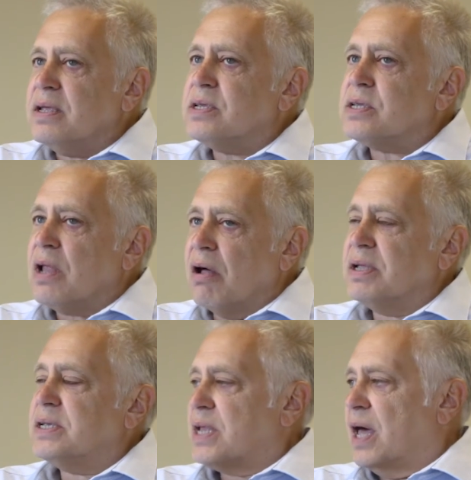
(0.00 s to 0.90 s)
is
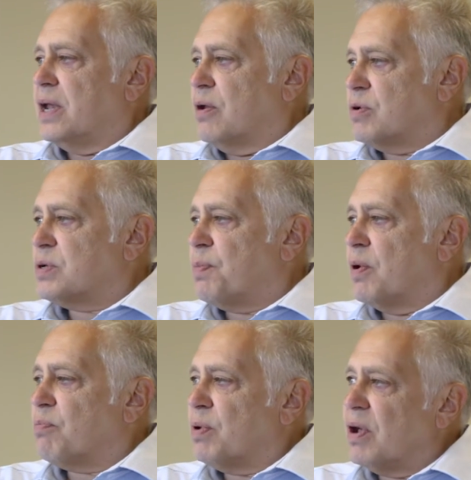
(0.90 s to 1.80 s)
slowly starting to
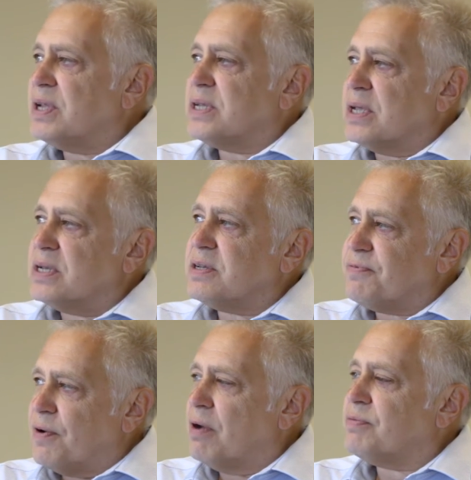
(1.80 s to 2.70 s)
respond, but I see it as a
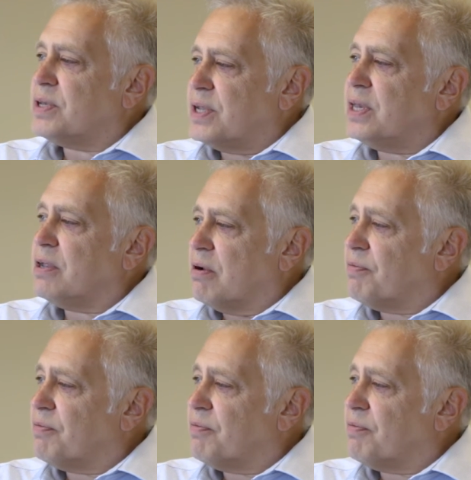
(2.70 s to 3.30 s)
5 to 10 year